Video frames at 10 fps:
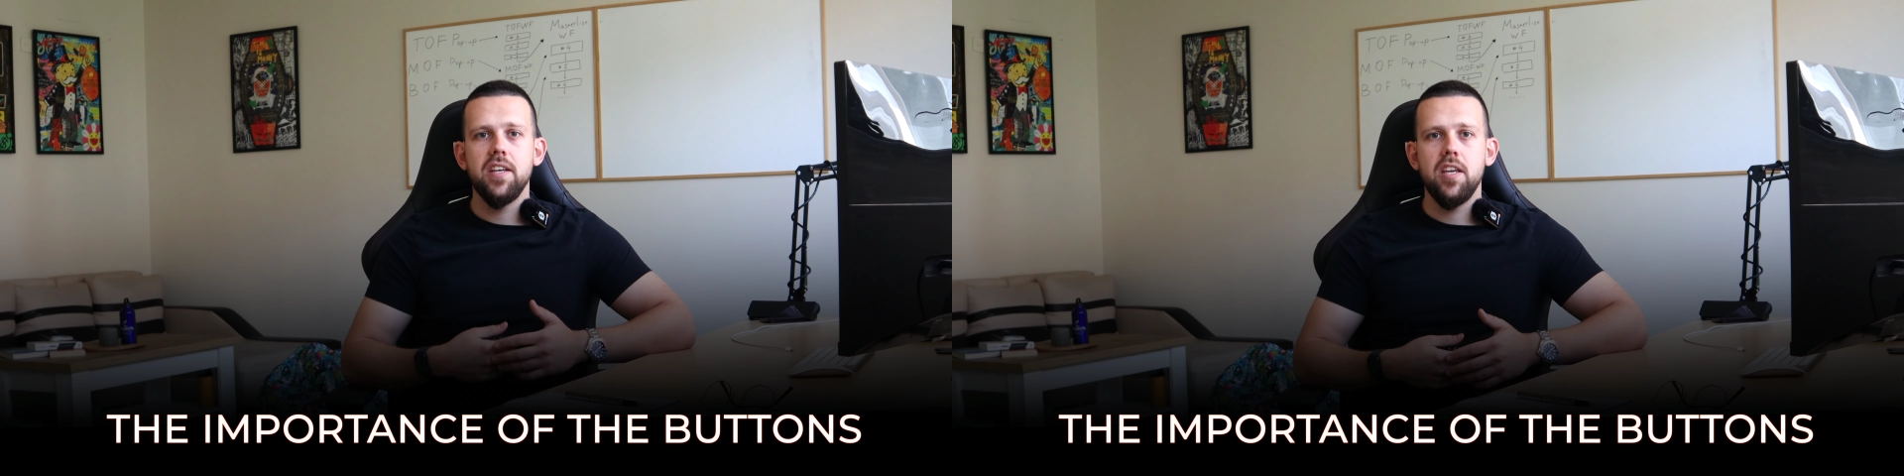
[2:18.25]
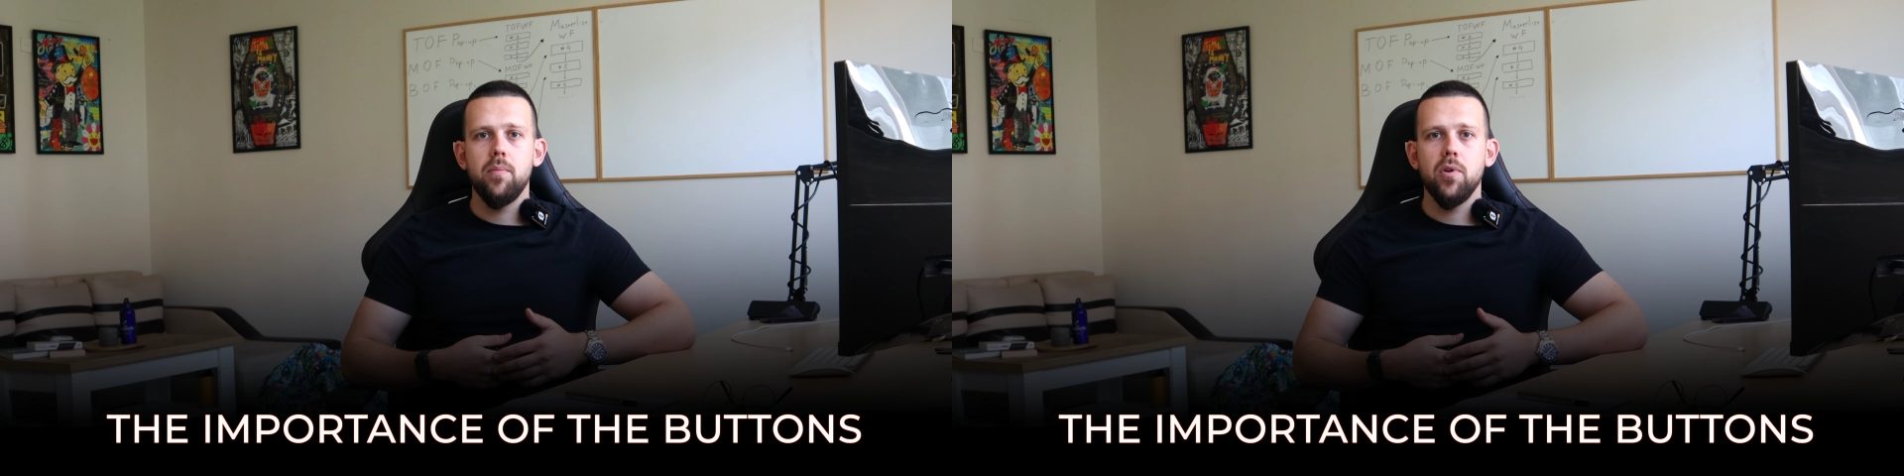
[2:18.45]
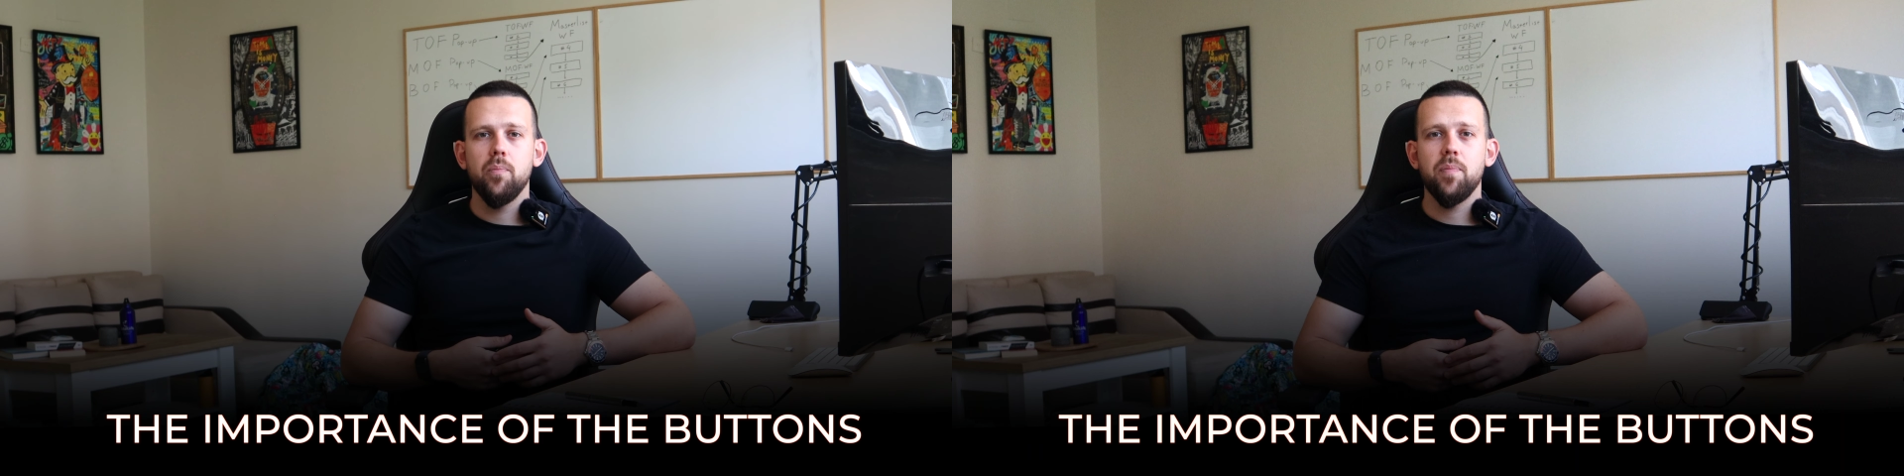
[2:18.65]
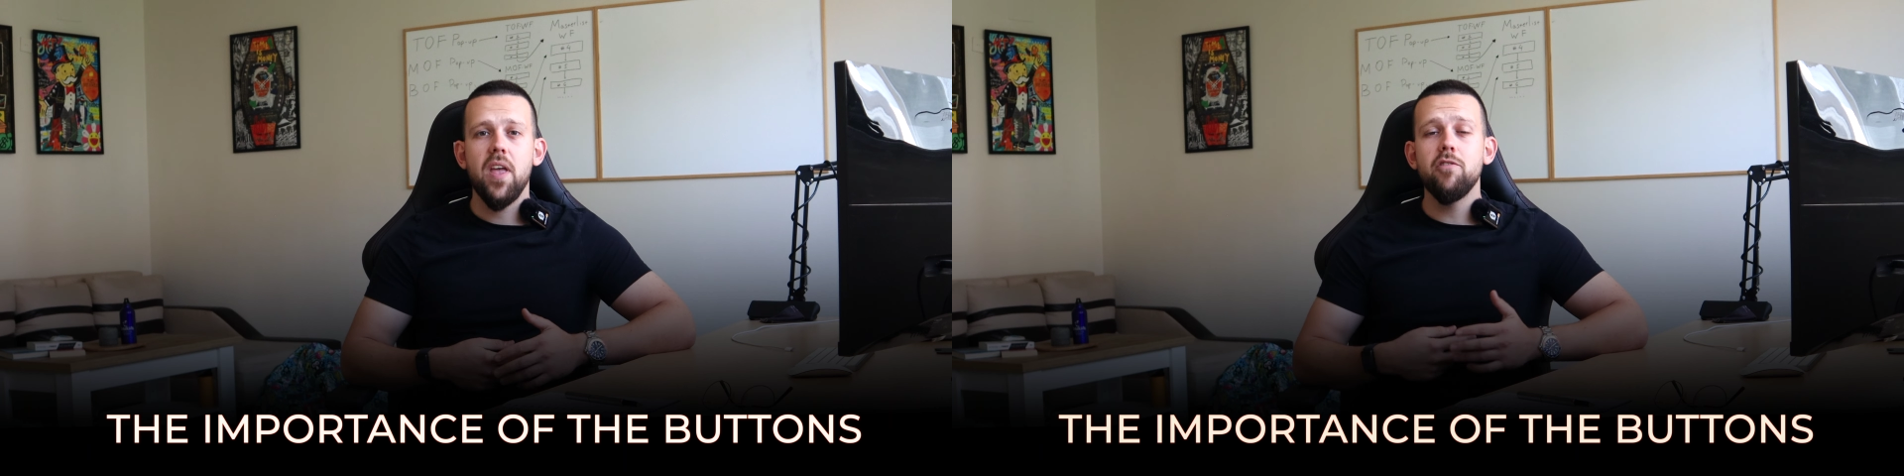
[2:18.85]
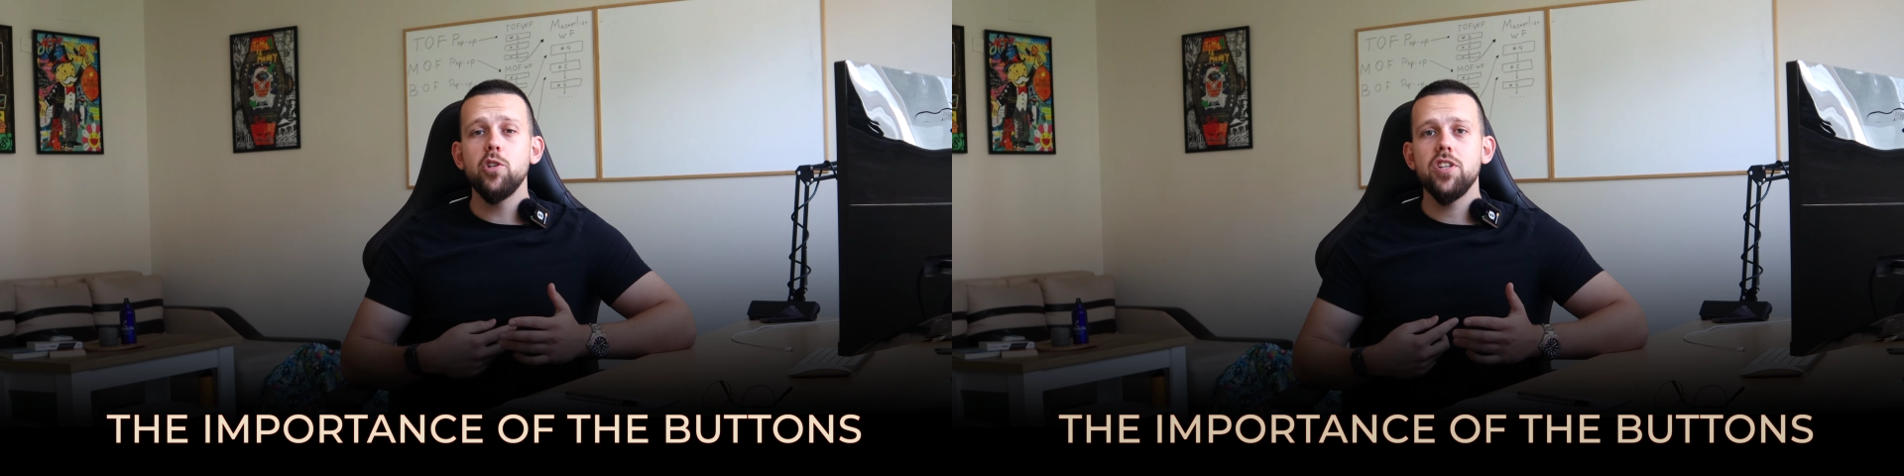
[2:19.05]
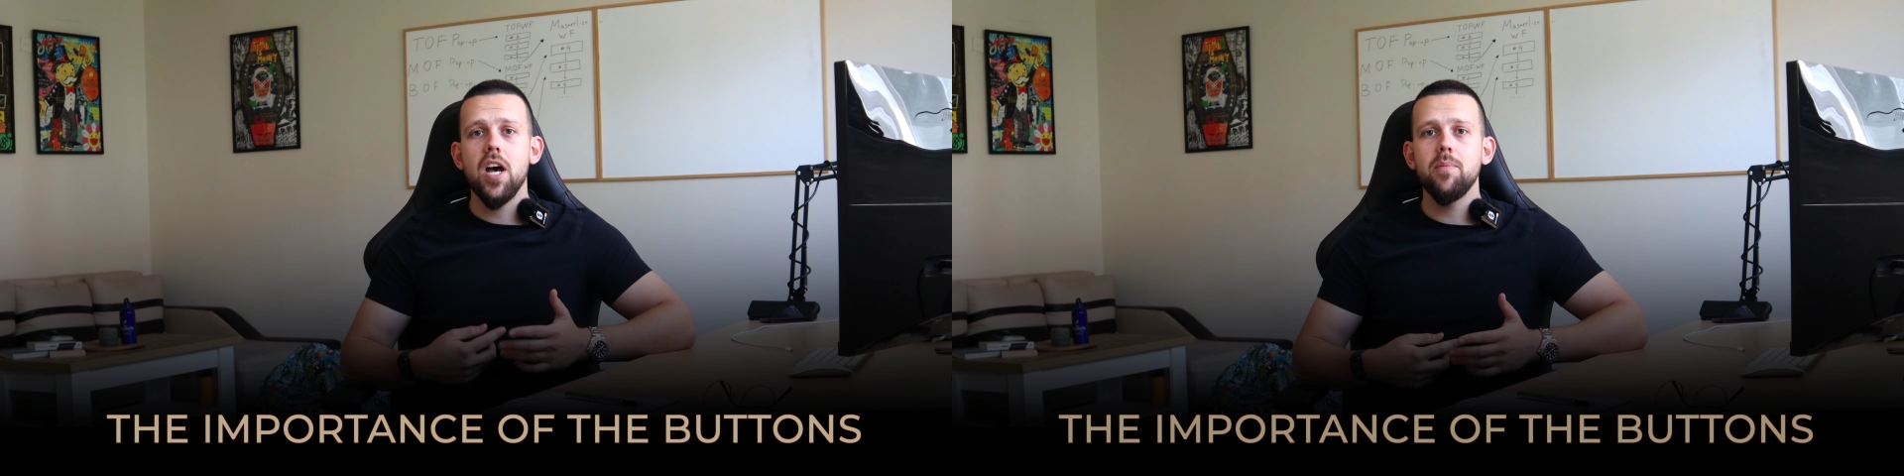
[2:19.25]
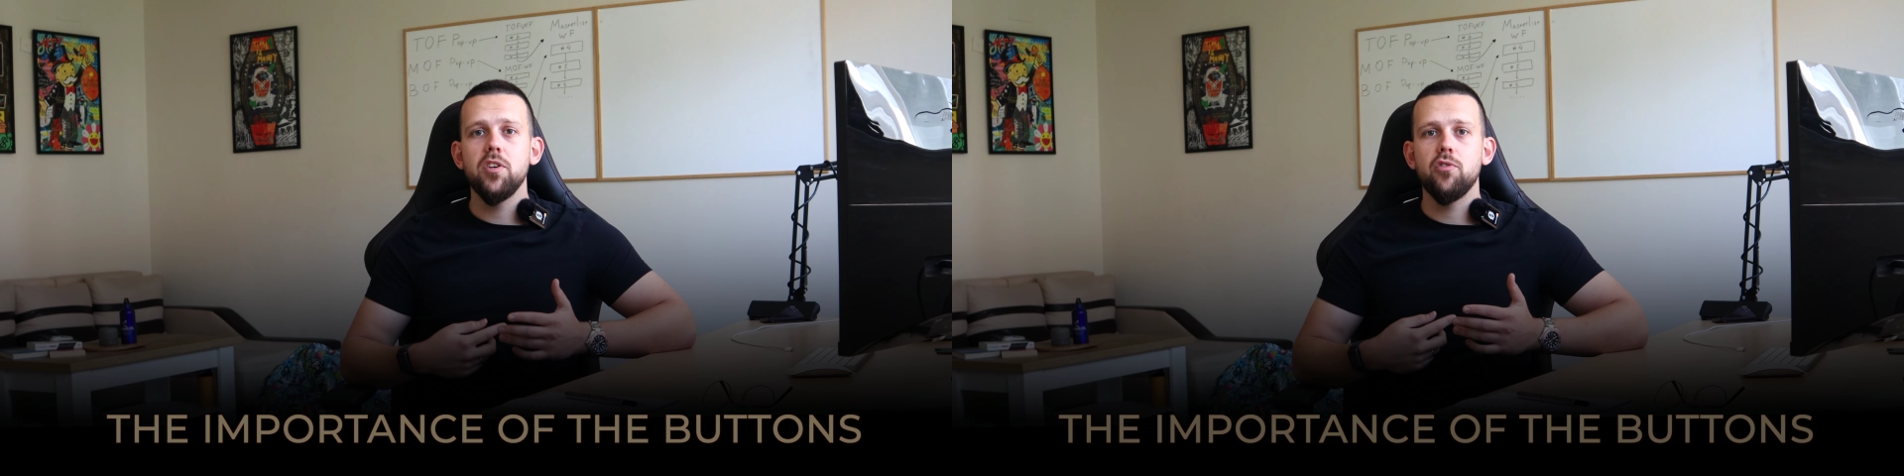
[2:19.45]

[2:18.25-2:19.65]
the email. Ever tapped a